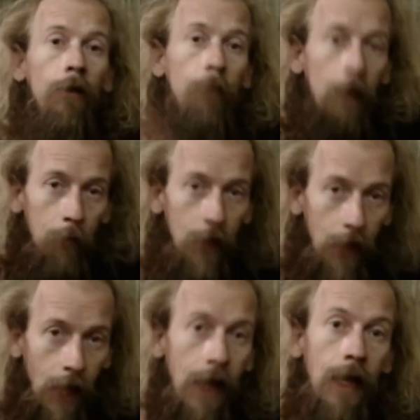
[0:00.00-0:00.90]
Maybe
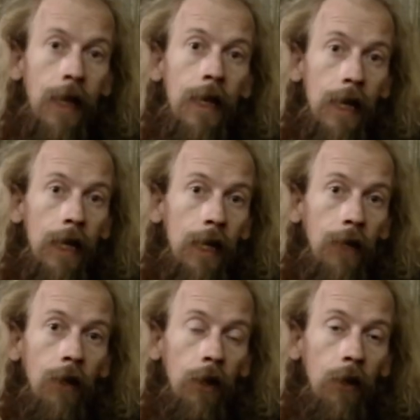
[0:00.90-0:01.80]
they
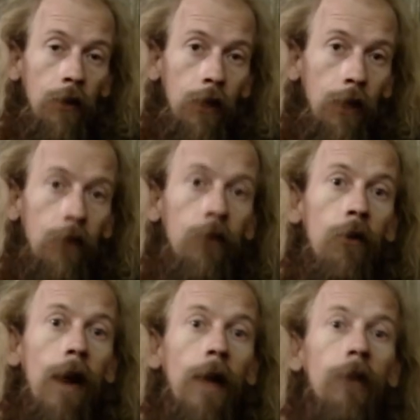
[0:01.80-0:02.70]
need the
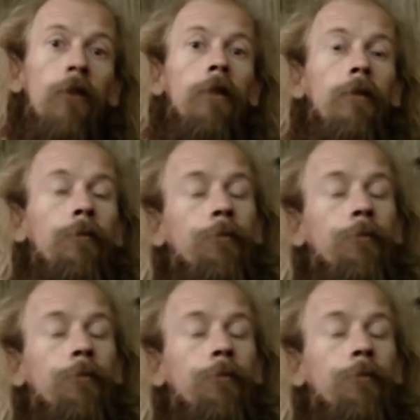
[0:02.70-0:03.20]
interaction.